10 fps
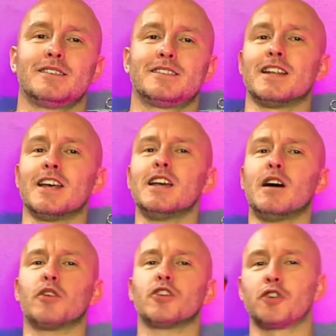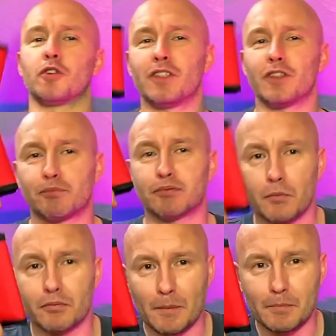Today I want to show you this
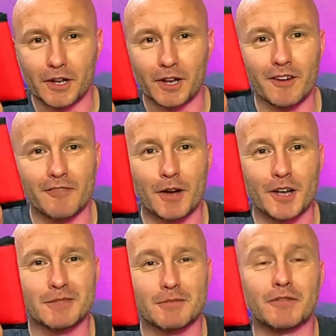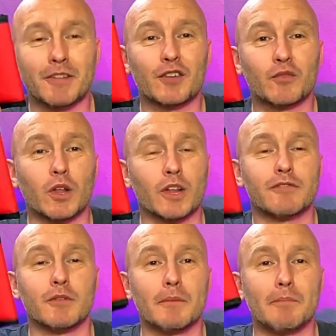prop replica of Marty McFly's wallet
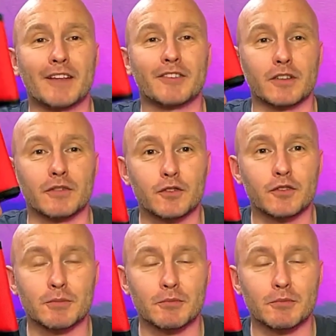from the Back to the Future